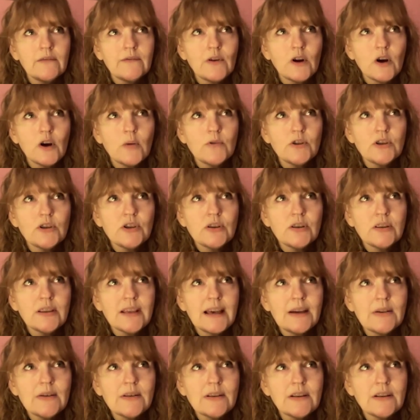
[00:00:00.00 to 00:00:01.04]
from
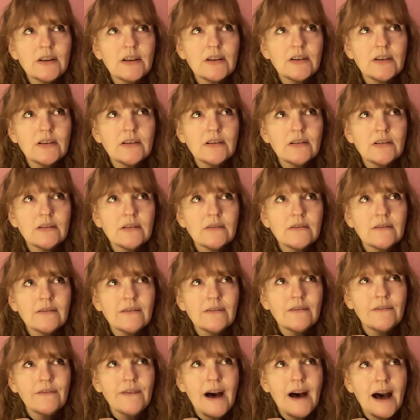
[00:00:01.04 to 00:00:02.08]

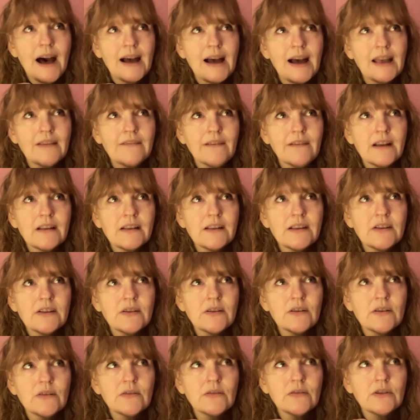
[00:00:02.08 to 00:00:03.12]
2005
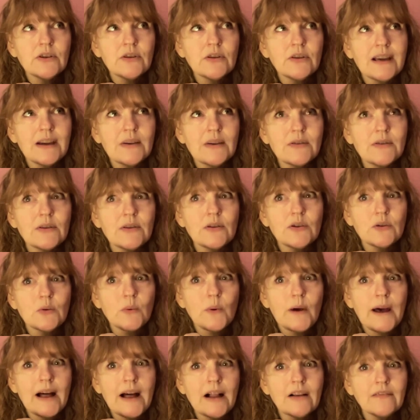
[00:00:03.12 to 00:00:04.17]
until
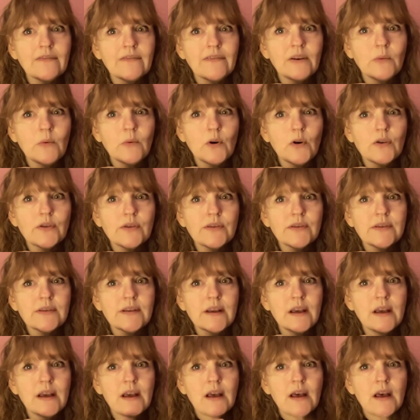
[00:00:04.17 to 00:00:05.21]
2012 it was.
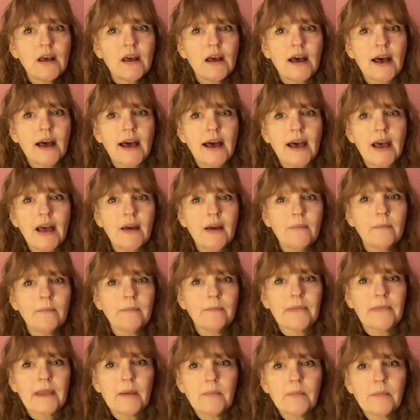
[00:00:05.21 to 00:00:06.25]

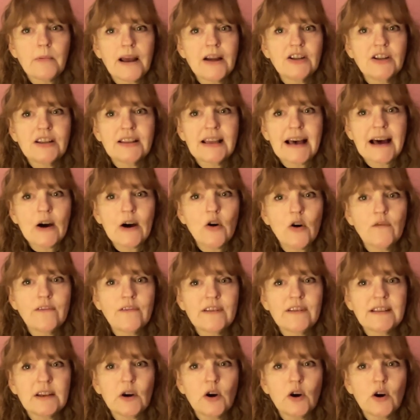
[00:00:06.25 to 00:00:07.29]
Prior to that,
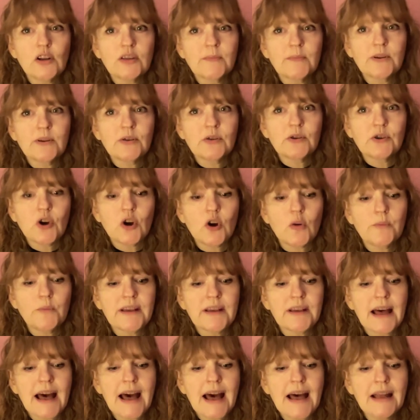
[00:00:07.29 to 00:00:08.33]
obviously, hospital jobs.
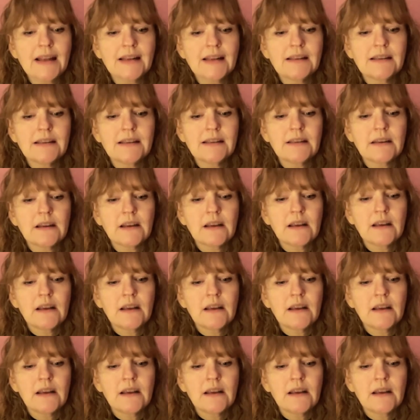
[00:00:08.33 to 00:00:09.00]
And